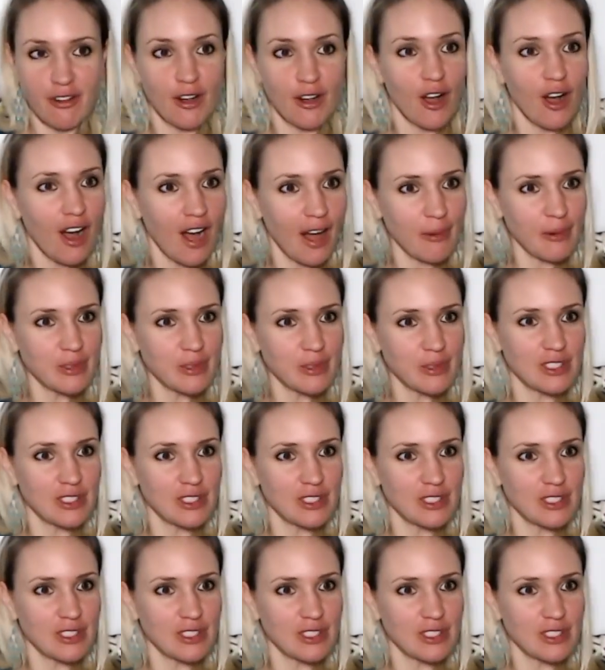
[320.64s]
I forgot I was
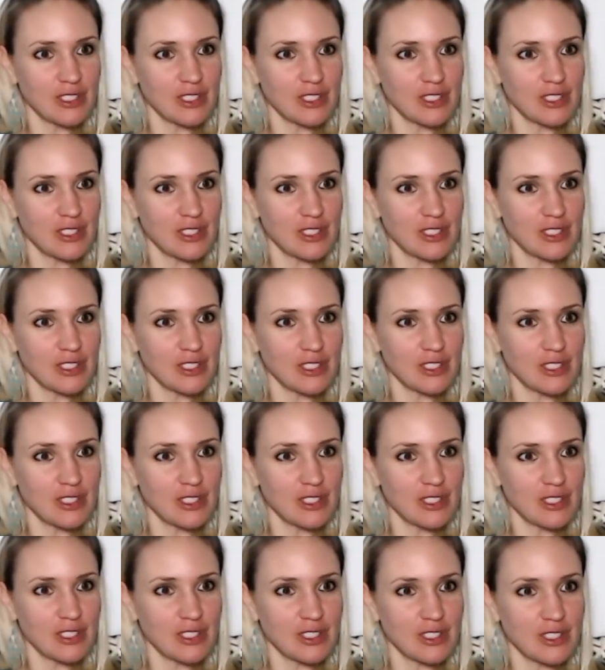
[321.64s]
standing in the
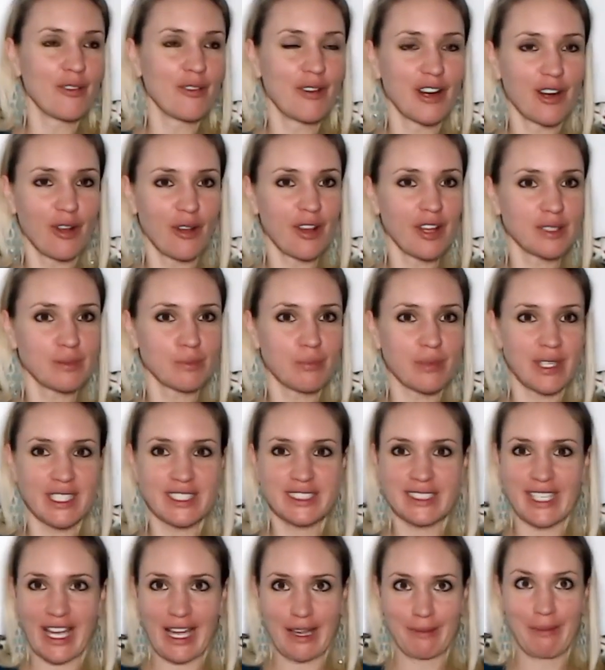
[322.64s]
middle of the road when all this
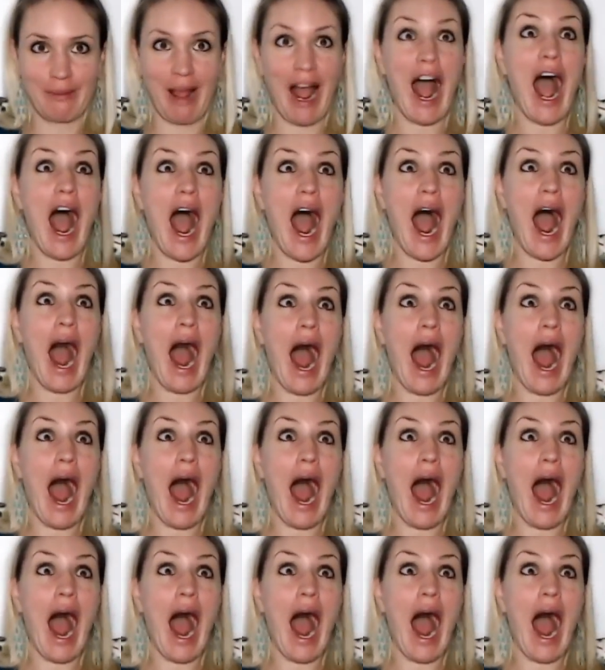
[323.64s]
bliss came.